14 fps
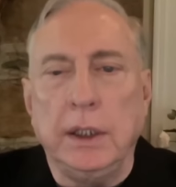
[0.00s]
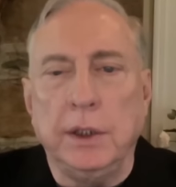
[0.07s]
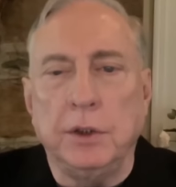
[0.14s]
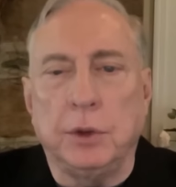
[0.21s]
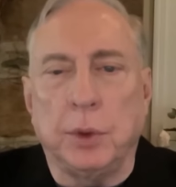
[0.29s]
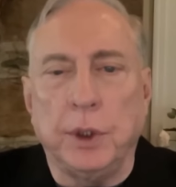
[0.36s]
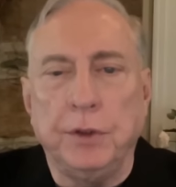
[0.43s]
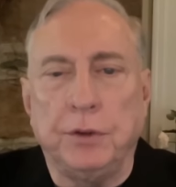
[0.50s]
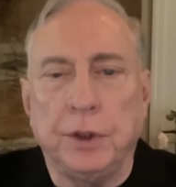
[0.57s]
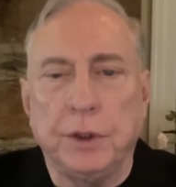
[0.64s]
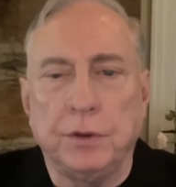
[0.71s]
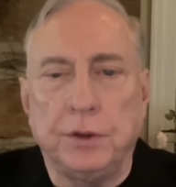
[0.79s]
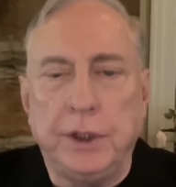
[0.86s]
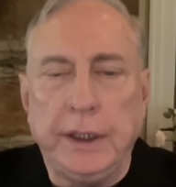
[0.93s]
in
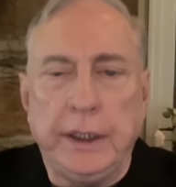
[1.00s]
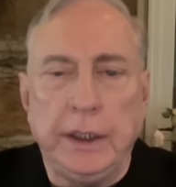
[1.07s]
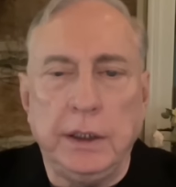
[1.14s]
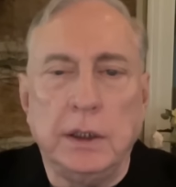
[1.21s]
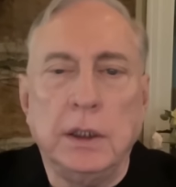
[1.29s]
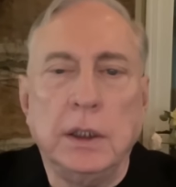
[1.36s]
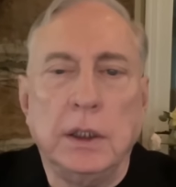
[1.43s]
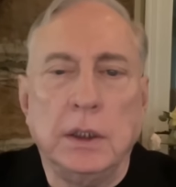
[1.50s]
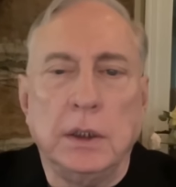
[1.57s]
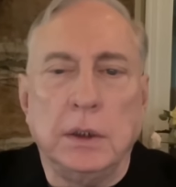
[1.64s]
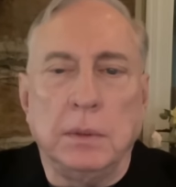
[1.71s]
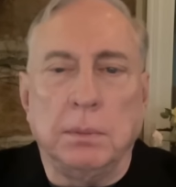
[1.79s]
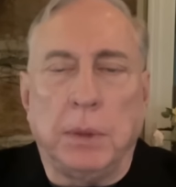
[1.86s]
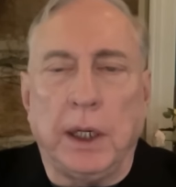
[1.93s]
2016
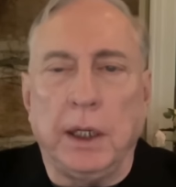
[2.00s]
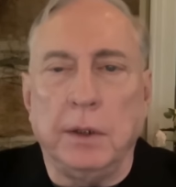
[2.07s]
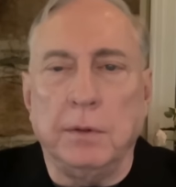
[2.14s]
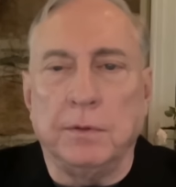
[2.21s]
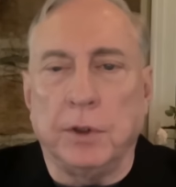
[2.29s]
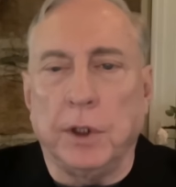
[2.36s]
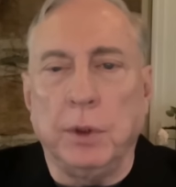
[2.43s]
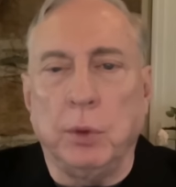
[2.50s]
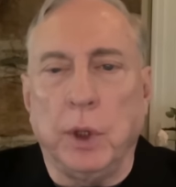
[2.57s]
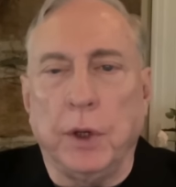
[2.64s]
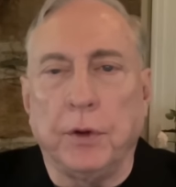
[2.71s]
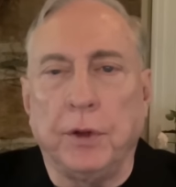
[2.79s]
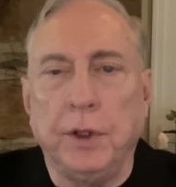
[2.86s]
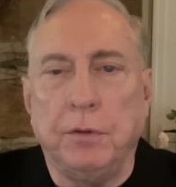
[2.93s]
by very
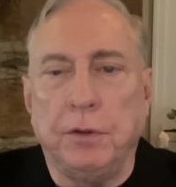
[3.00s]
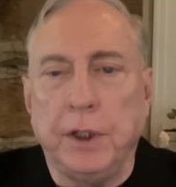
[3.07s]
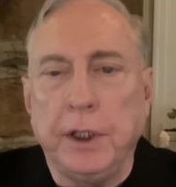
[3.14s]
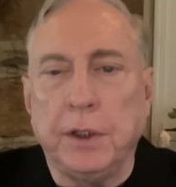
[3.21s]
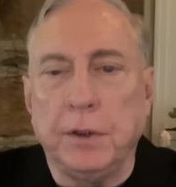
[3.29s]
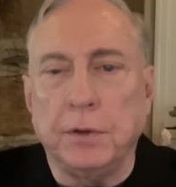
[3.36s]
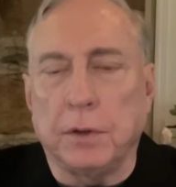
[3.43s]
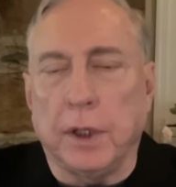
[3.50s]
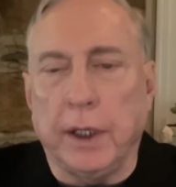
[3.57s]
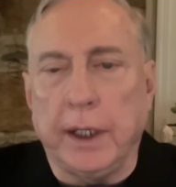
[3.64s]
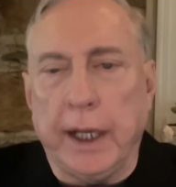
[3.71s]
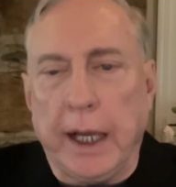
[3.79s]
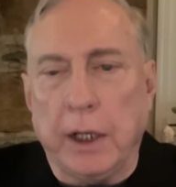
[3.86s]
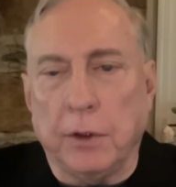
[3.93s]
wealthy figures like